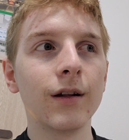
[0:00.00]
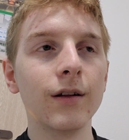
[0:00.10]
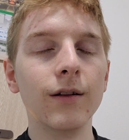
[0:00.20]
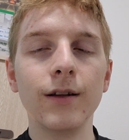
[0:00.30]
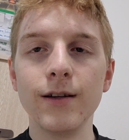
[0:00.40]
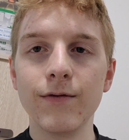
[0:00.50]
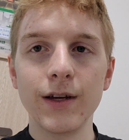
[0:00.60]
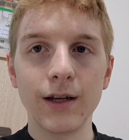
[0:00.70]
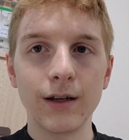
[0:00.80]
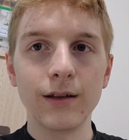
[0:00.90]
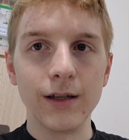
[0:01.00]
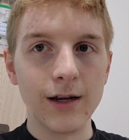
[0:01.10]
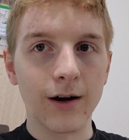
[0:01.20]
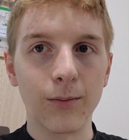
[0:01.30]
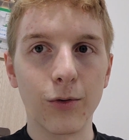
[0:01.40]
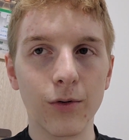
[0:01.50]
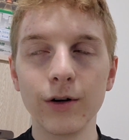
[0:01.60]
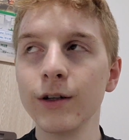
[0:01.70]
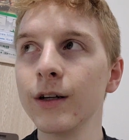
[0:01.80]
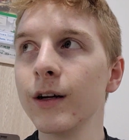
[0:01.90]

leaving the airport.